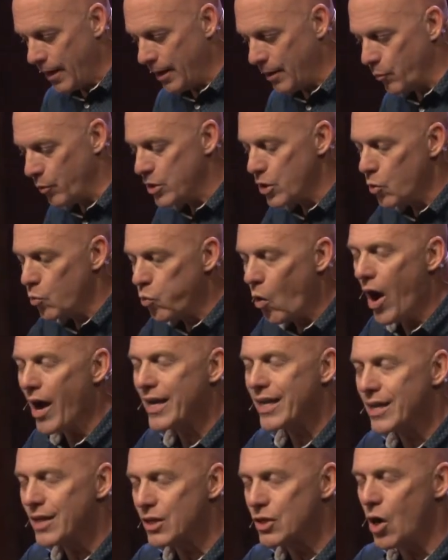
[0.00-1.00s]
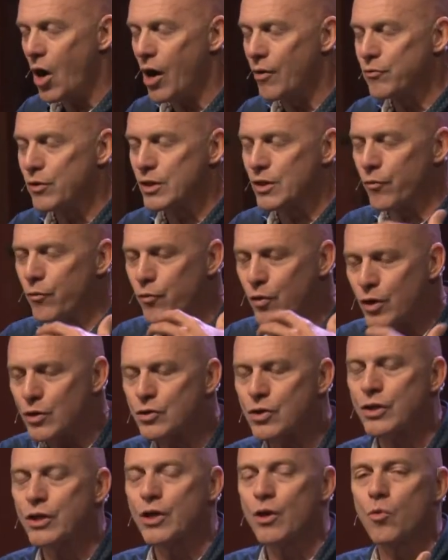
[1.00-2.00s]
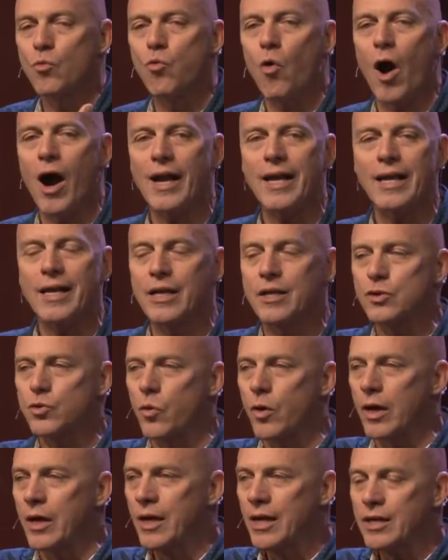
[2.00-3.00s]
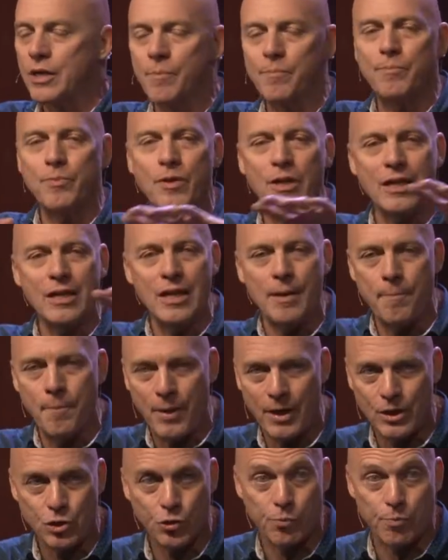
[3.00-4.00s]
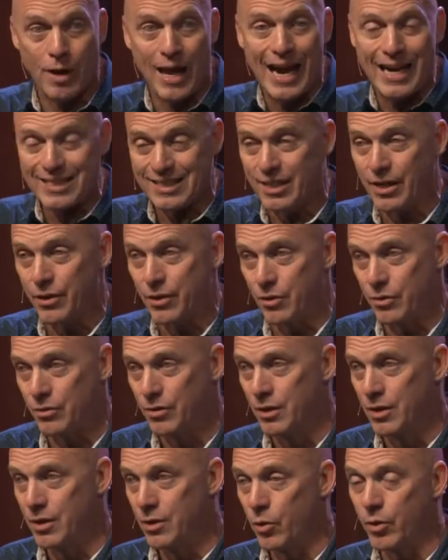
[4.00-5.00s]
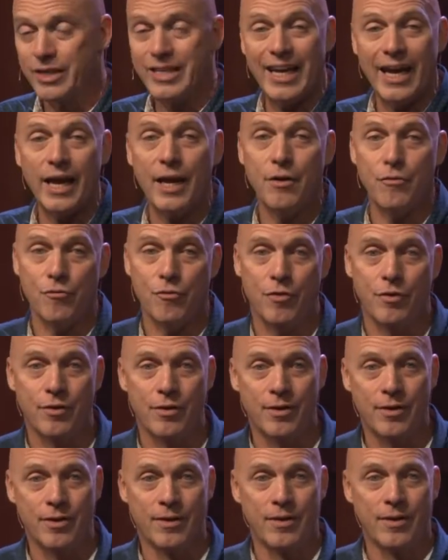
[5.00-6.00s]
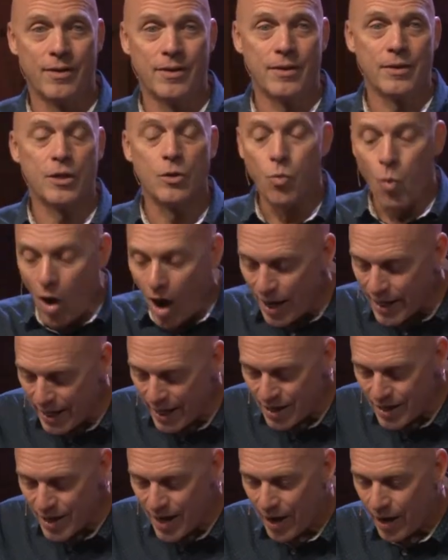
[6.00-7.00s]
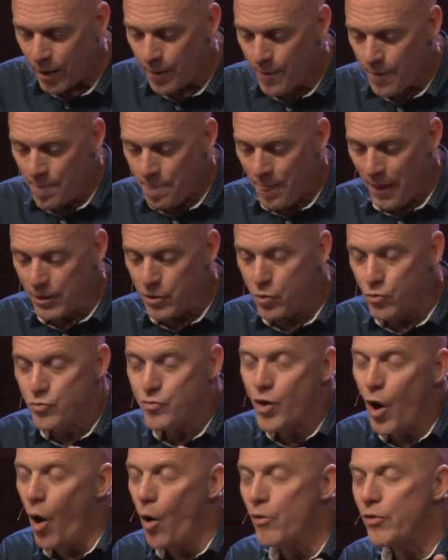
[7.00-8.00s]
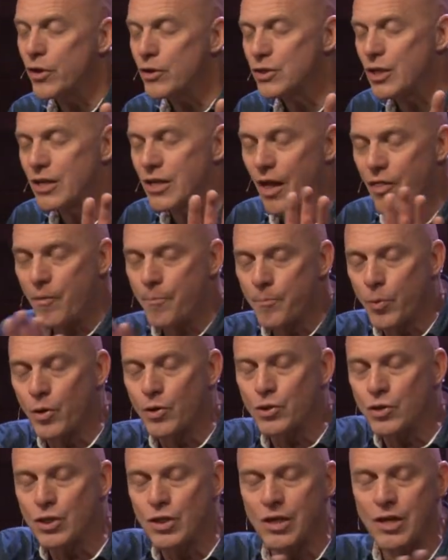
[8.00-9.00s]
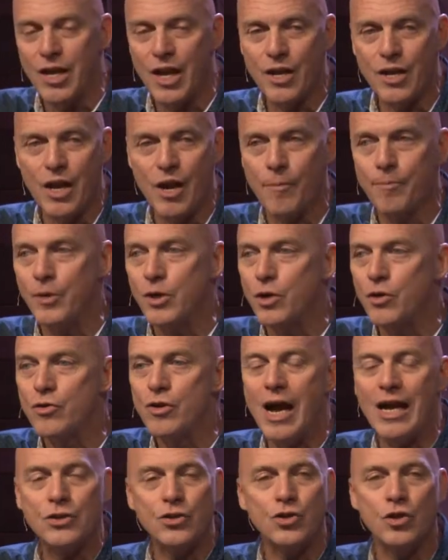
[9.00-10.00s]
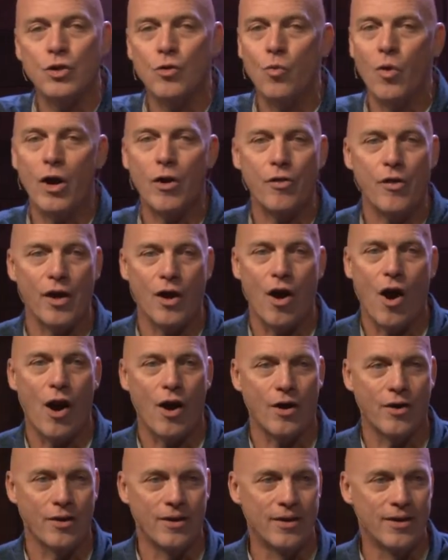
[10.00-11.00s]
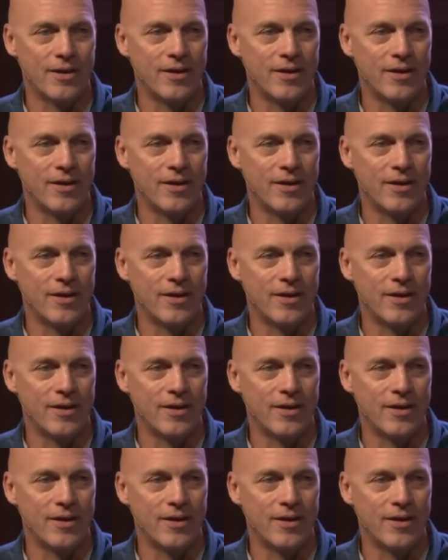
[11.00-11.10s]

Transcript: when you walk into conflict, it feels like you're walking into a completely pitch black tunnel or cave. You walk in there, and you know there's another person in there, but you're not sure where they are.